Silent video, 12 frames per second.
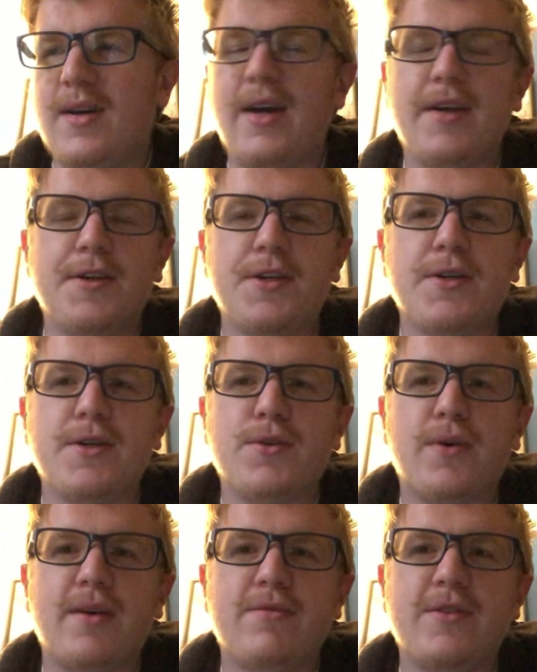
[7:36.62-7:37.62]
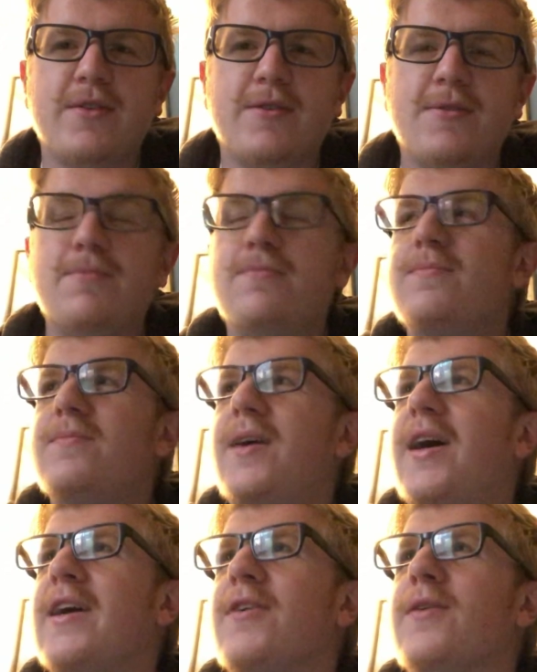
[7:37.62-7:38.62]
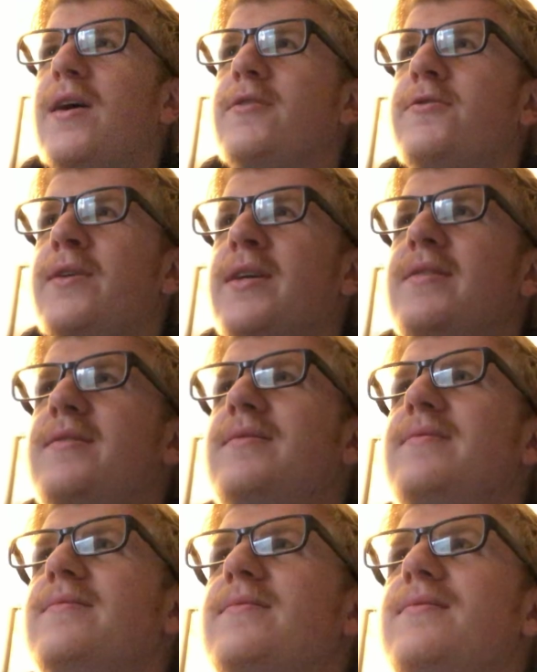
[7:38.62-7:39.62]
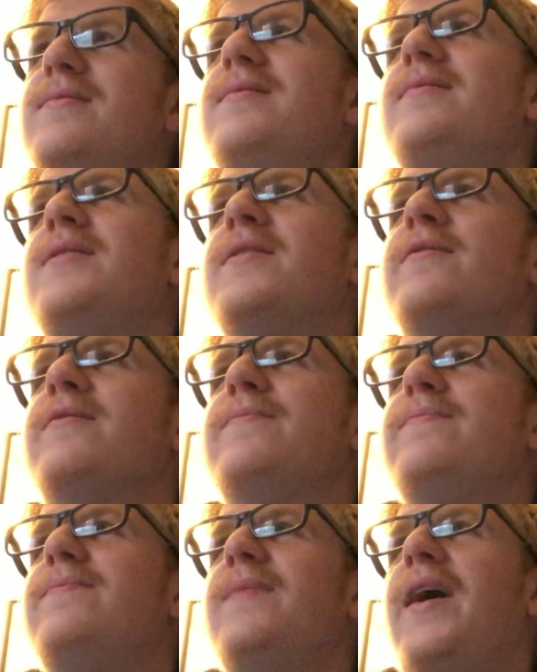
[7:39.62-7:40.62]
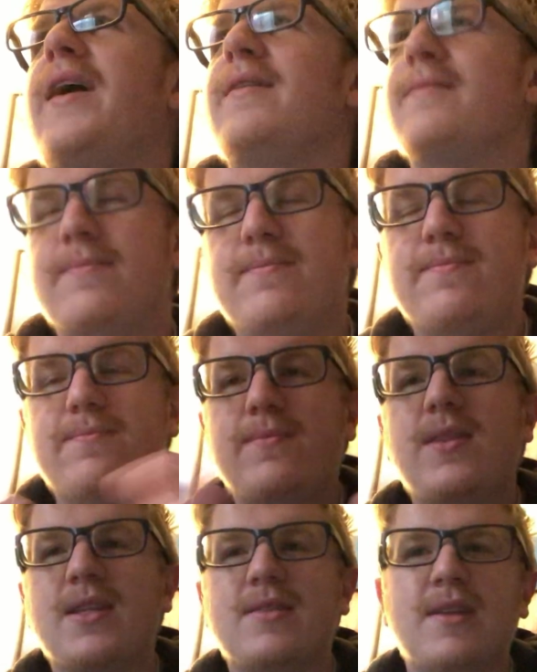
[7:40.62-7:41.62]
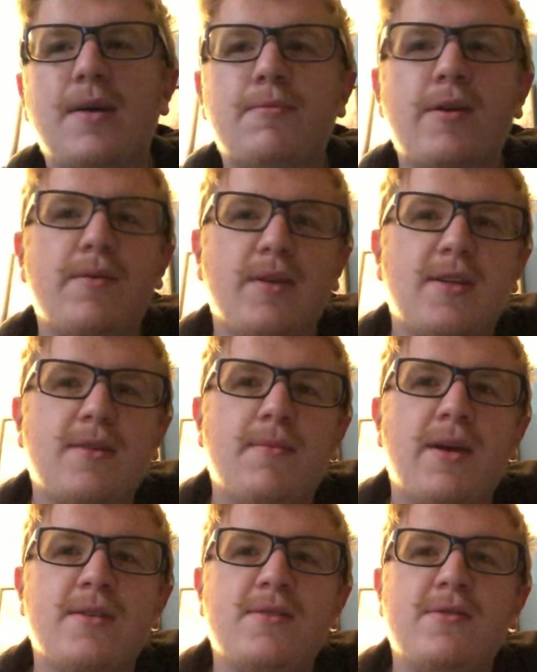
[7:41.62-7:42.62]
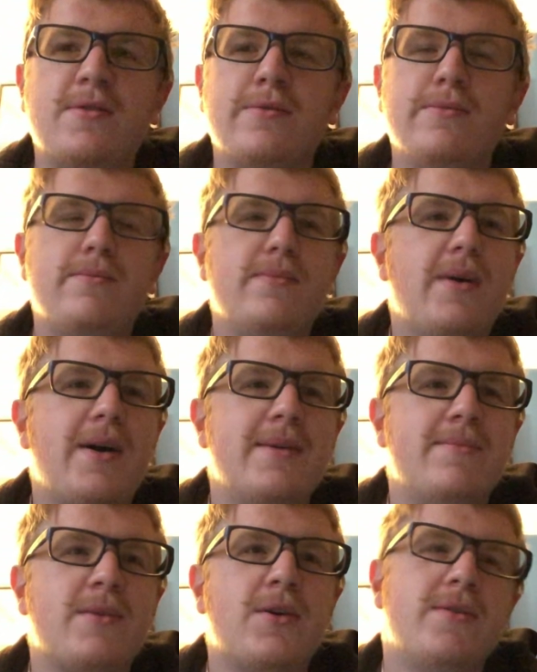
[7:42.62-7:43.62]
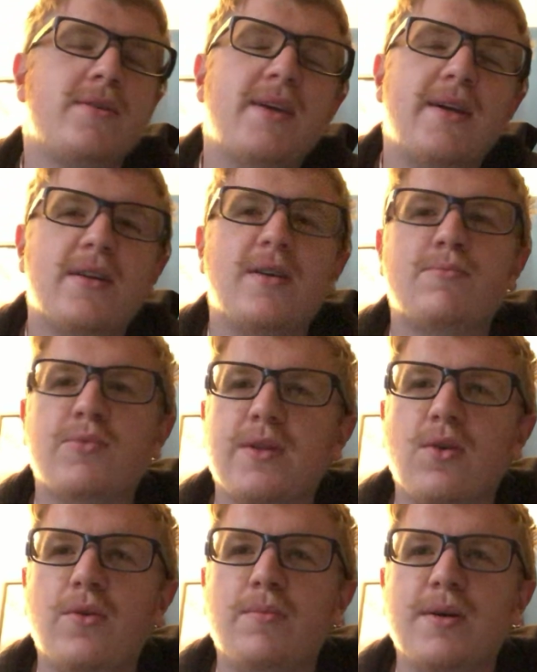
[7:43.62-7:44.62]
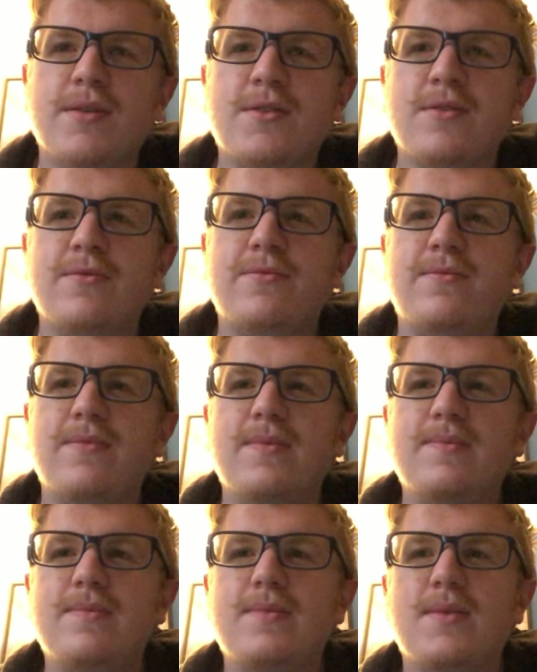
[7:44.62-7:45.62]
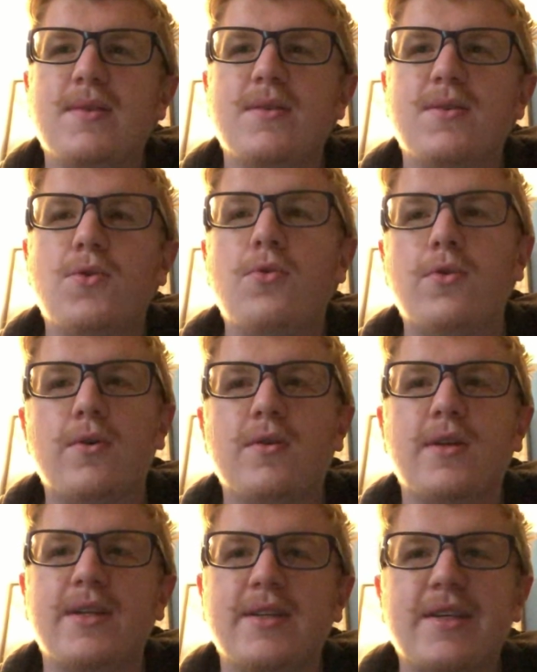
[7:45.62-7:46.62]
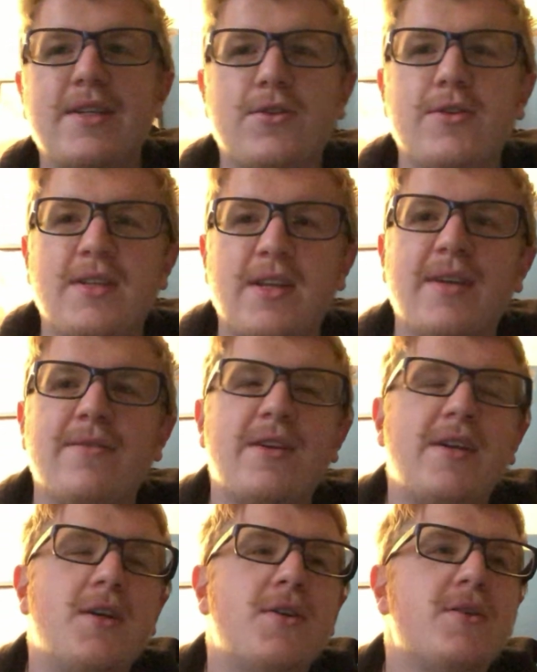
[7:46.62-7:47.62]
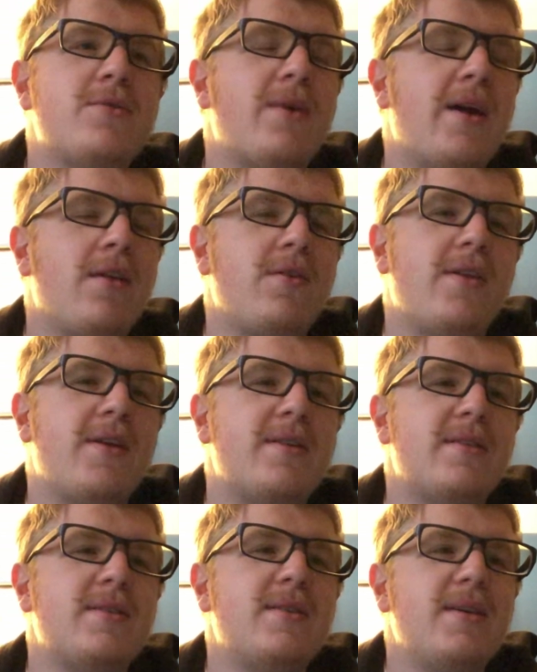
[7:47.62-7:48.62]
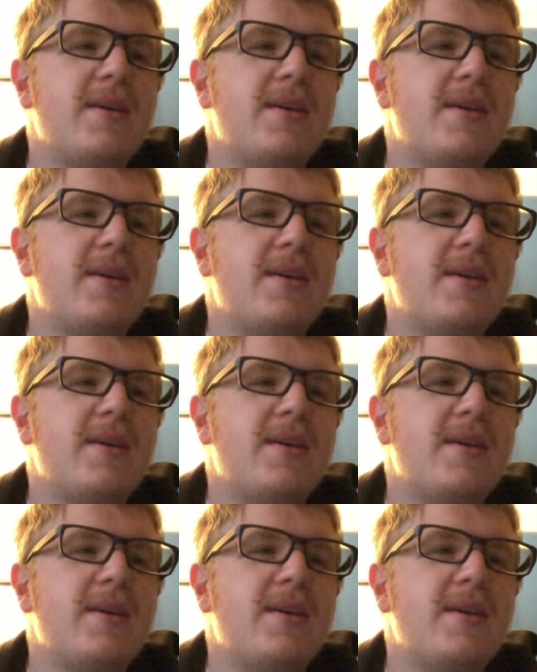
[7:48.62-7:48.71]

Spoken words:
I assure you, after I graduate and this upcoming semester, I'm going to end up with a whole bunch of cool and interesting videos rather than